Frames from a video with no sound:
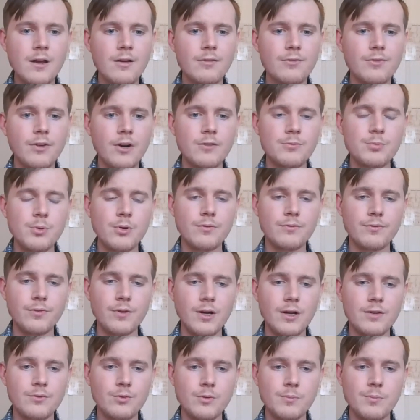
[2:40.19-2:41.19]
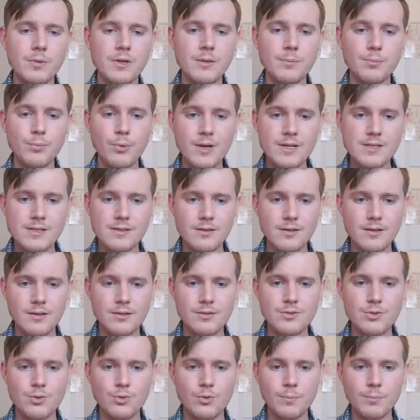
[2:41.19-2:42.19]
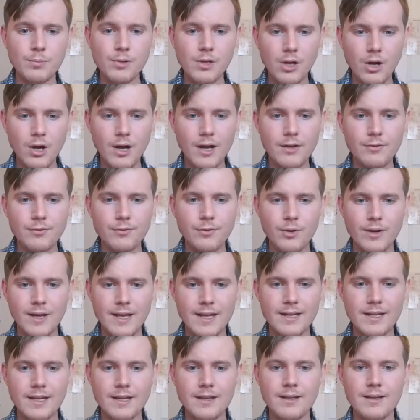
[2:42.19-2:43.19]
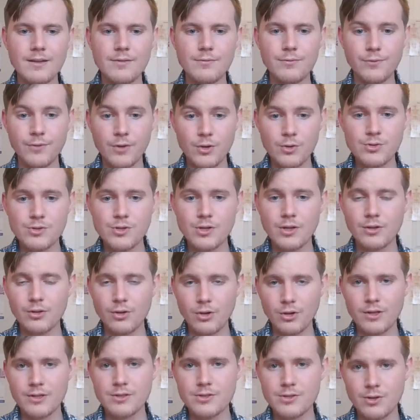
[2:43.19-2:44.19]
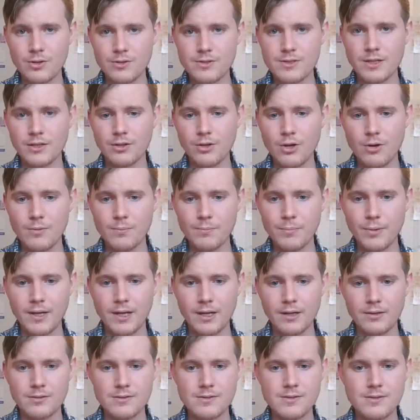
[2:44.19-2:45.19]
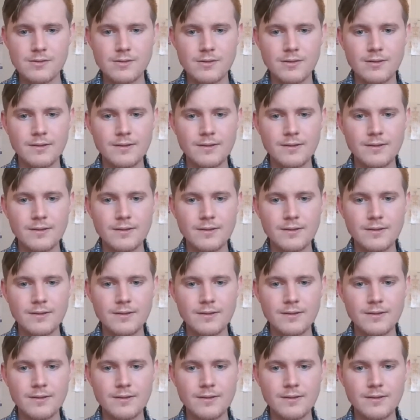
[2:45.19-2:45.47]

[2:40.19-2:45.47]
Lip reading: 5.5 would be a precedent to apply for any future non-intoxing compounds.